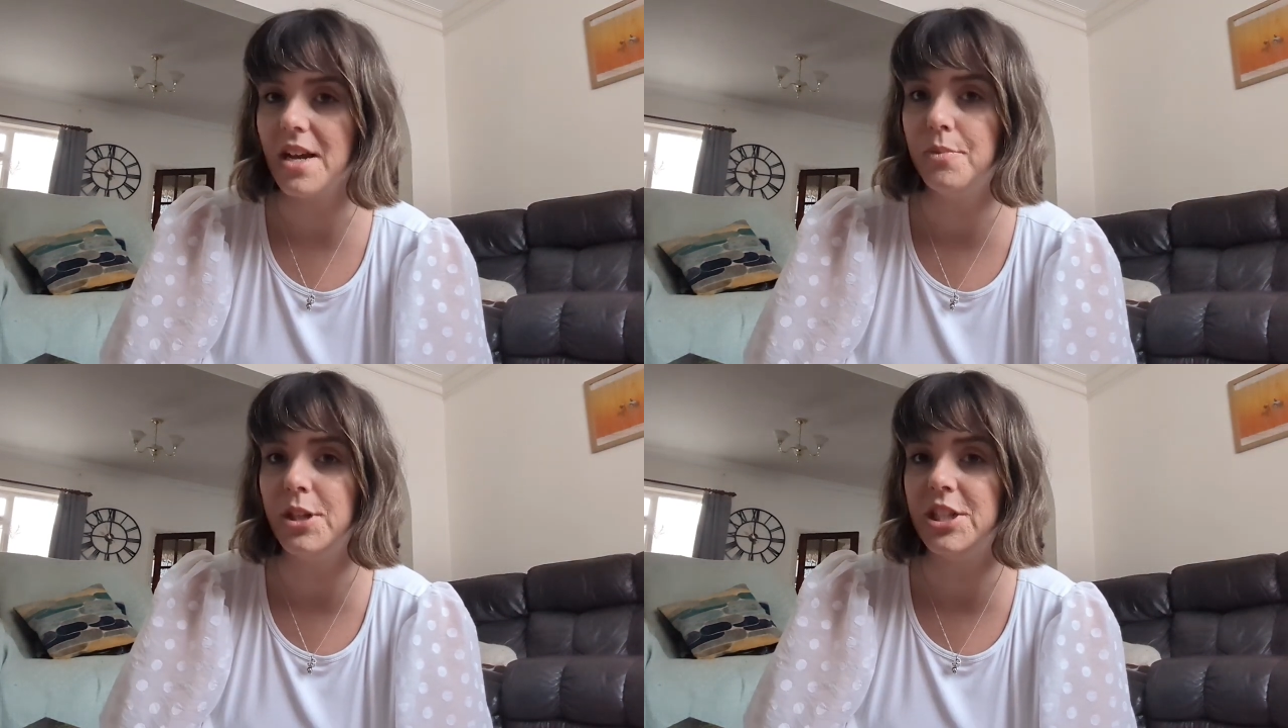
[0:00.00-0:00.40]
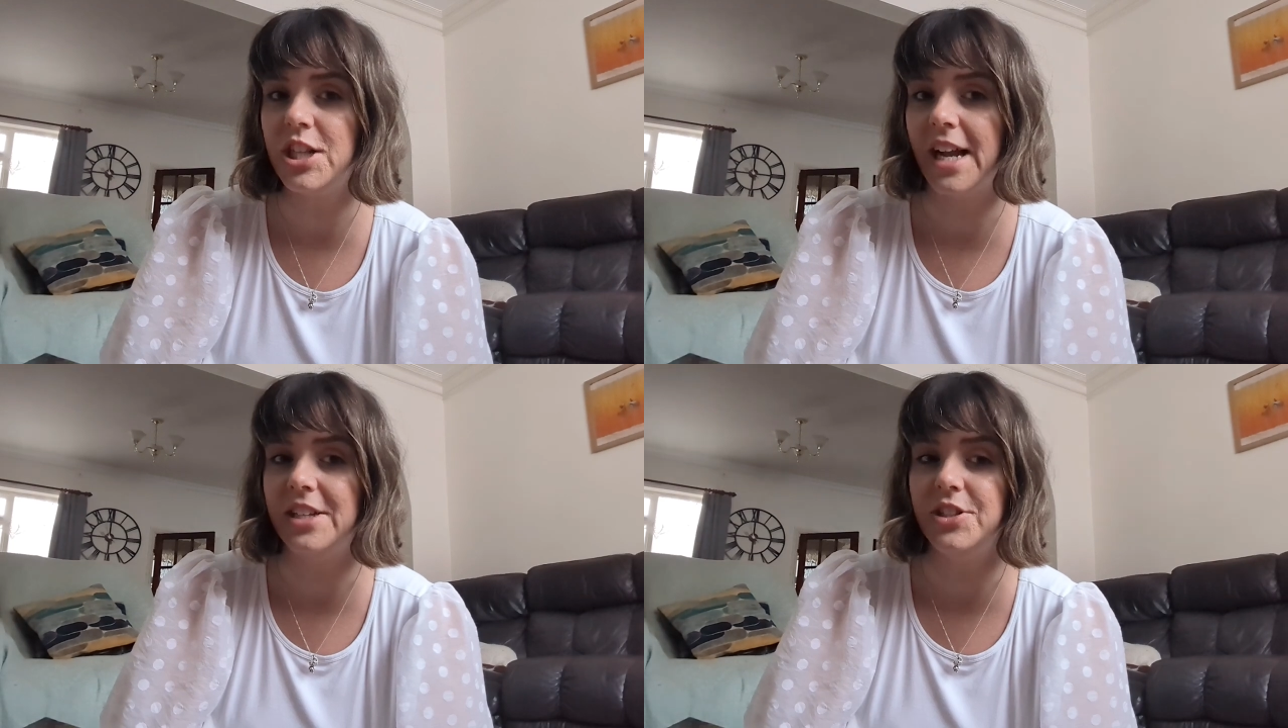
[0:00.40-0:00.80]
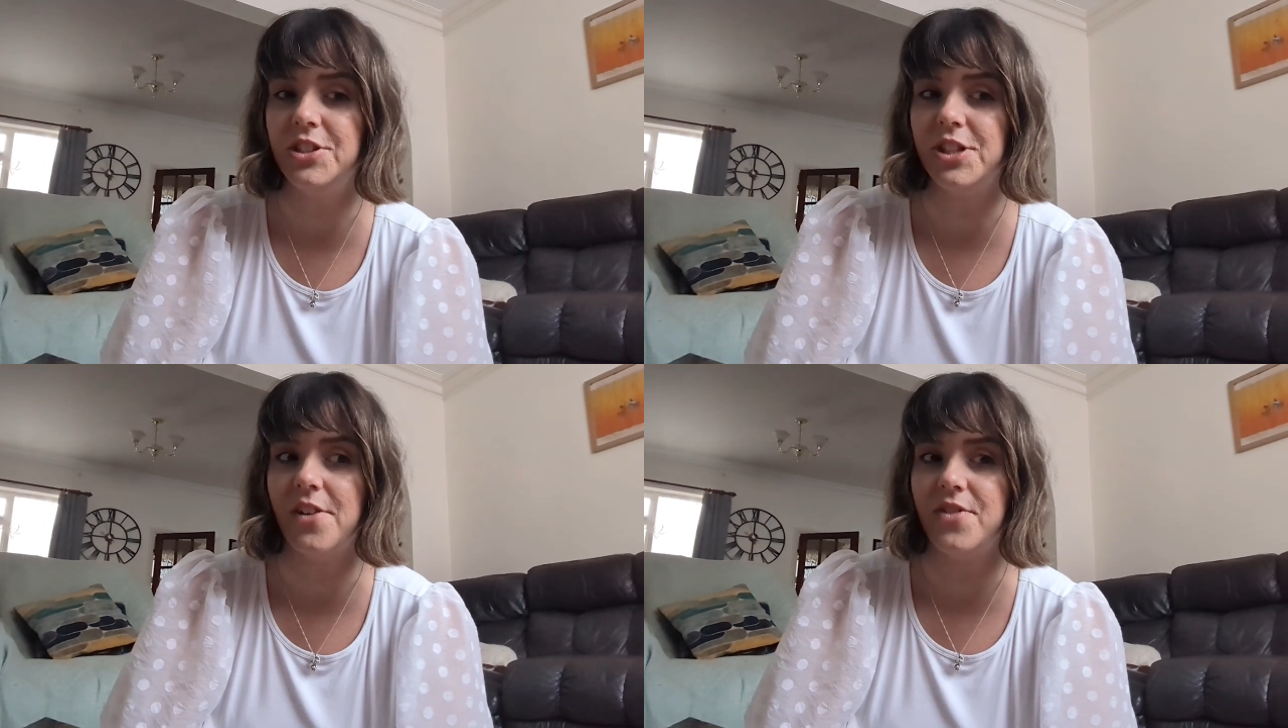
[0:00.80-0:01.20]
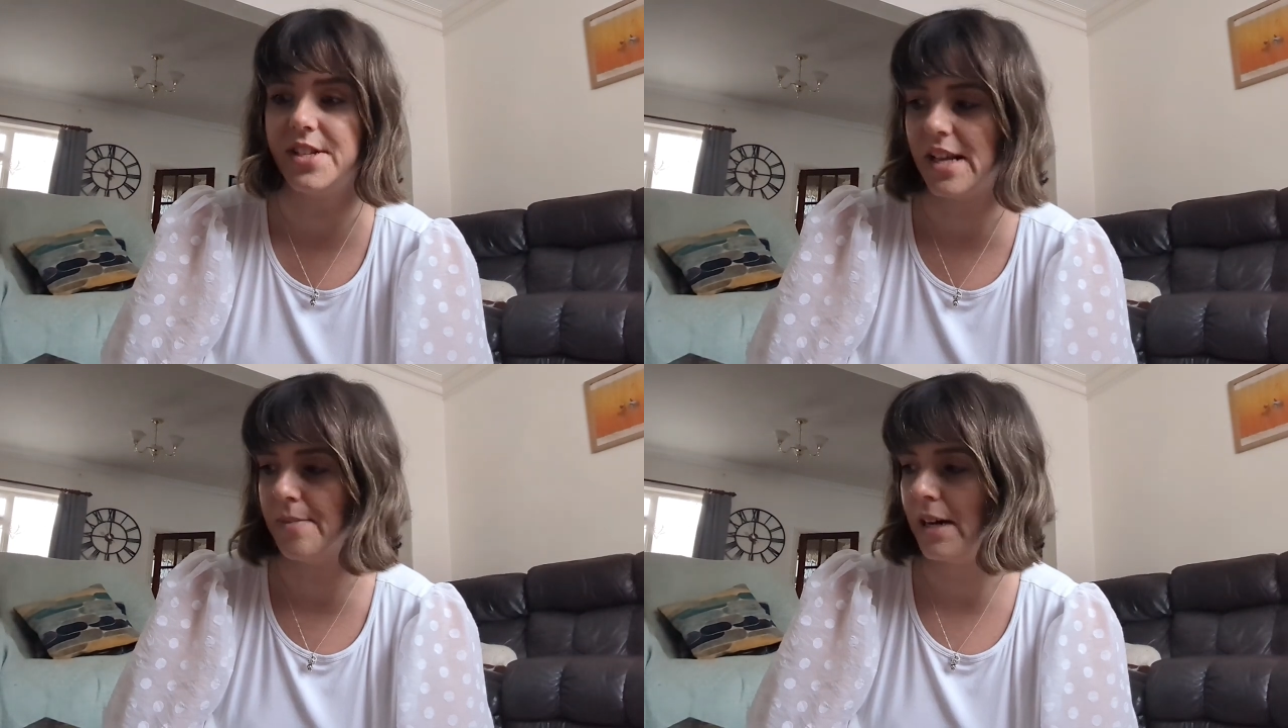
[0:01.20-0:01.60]
appreciate and use over the
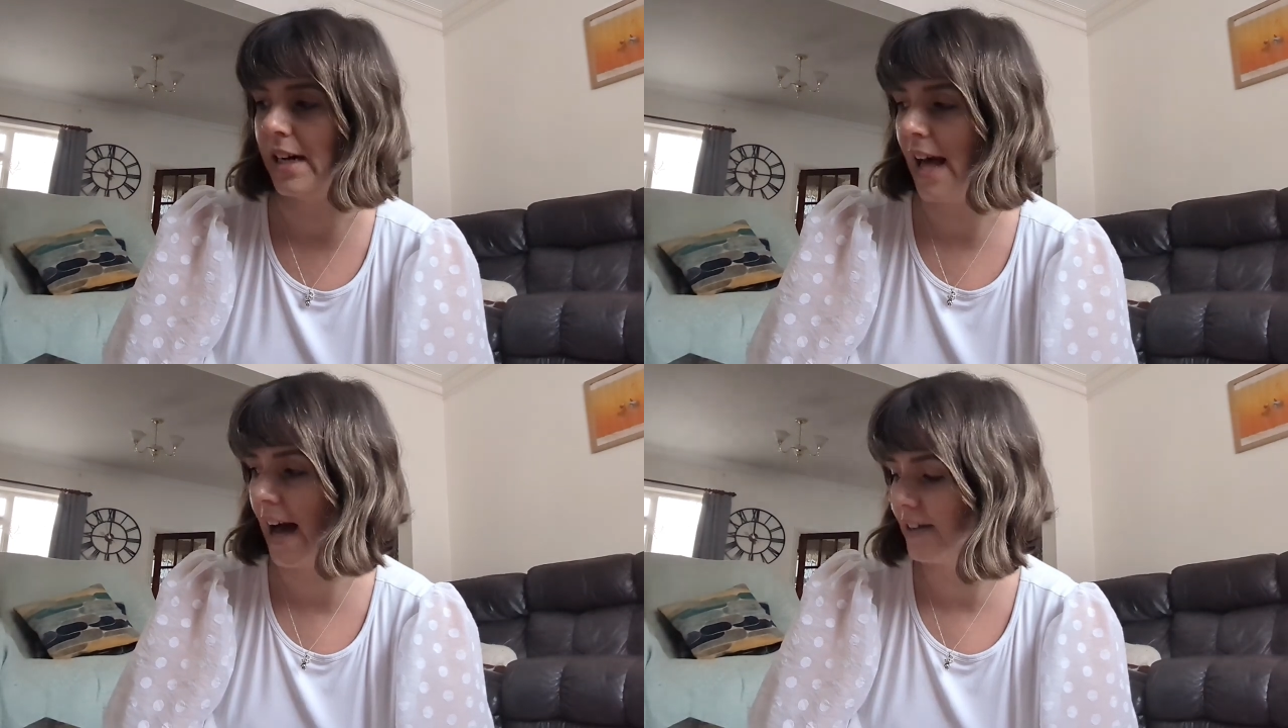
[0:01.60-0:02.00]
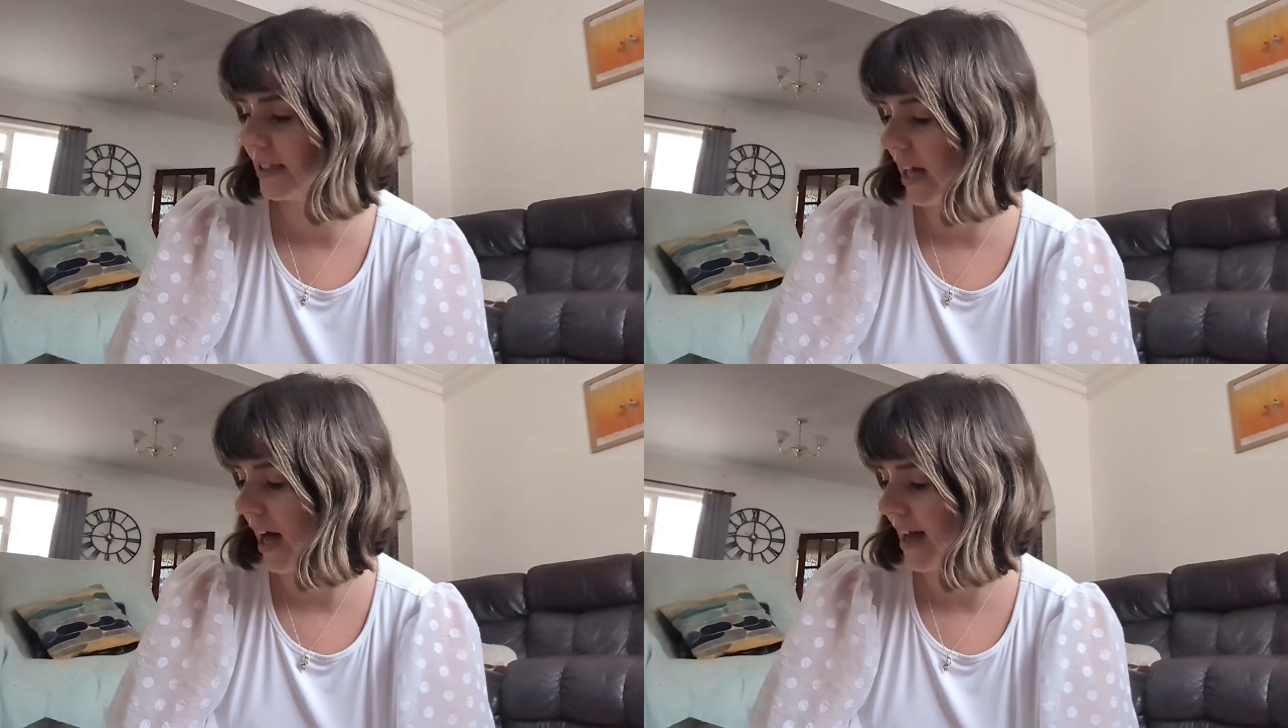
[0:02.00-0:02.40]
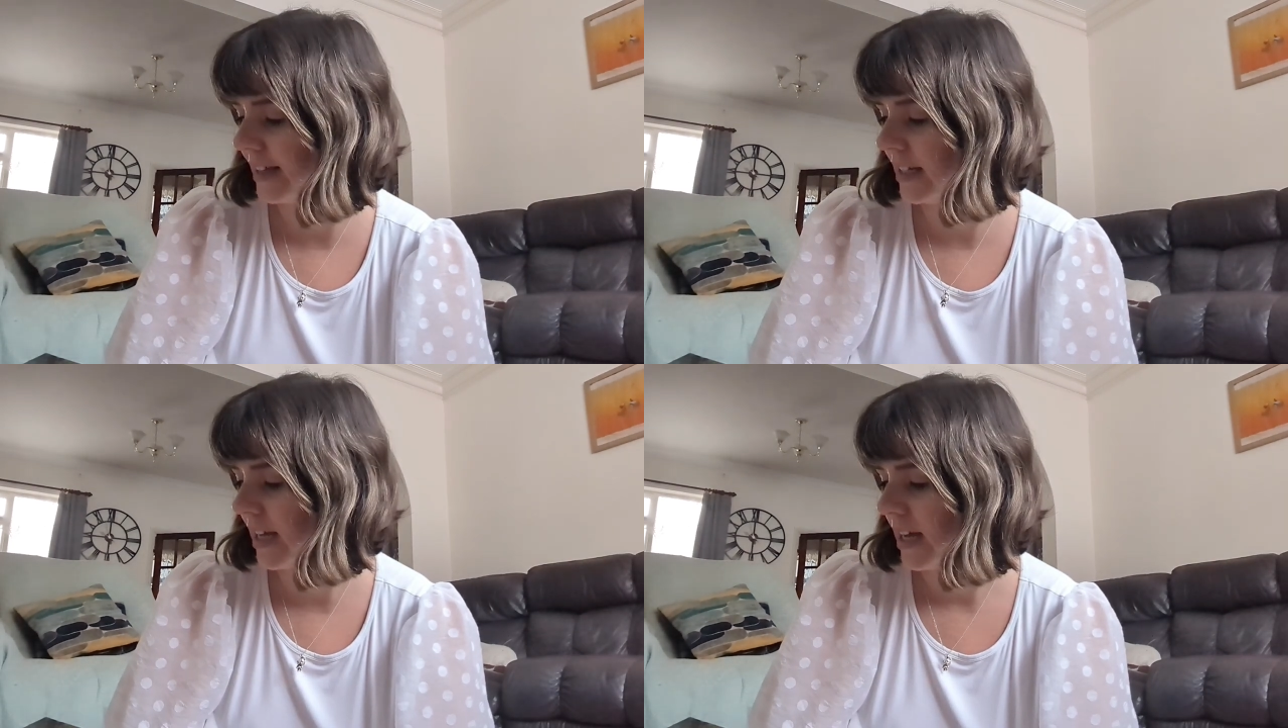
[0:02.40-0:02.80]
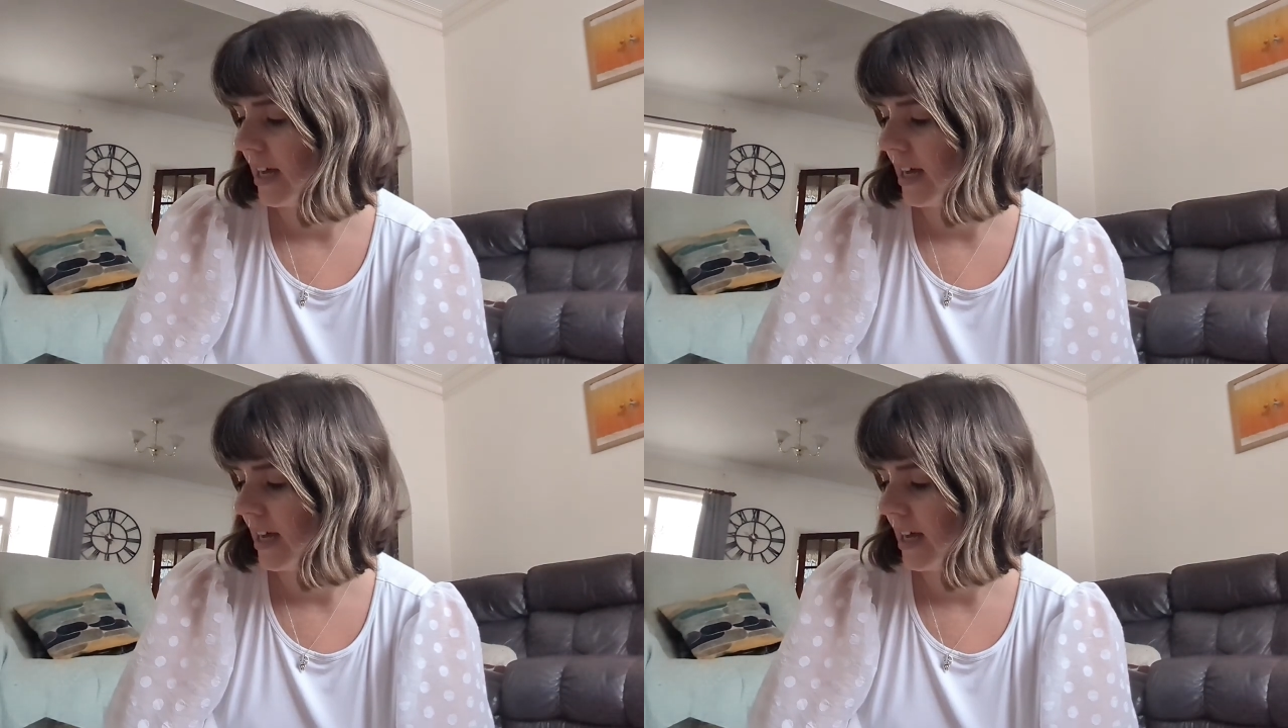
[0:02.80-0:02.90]
summer outside,